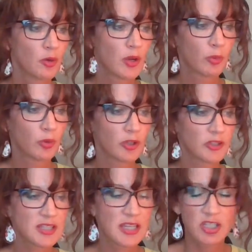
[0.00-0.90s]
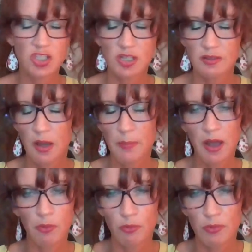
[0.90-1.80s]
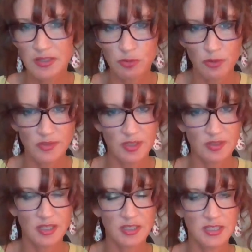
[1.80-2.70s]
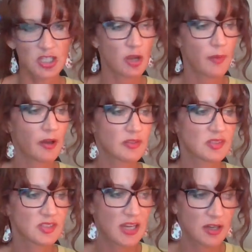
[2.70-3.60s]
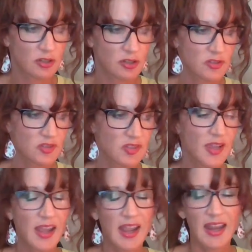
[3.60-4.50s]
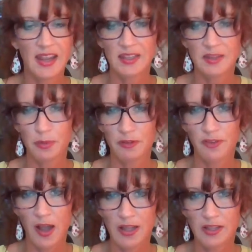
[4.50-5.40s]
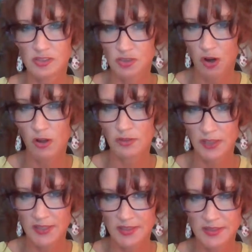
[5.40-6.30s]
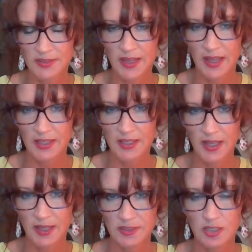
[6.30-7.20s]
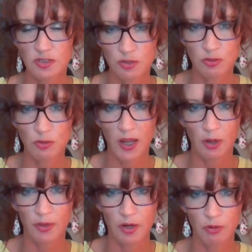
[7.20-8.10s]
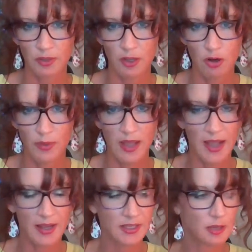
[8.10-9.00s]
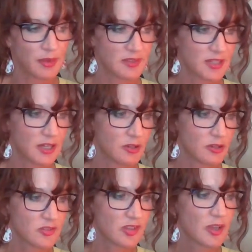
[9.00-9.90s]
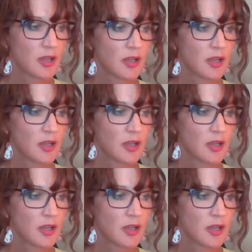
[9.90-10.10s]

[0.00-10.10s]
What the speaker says: We will teach about resources and teach about standards and provide strong lessons that connect to our Oklahoma academic standards.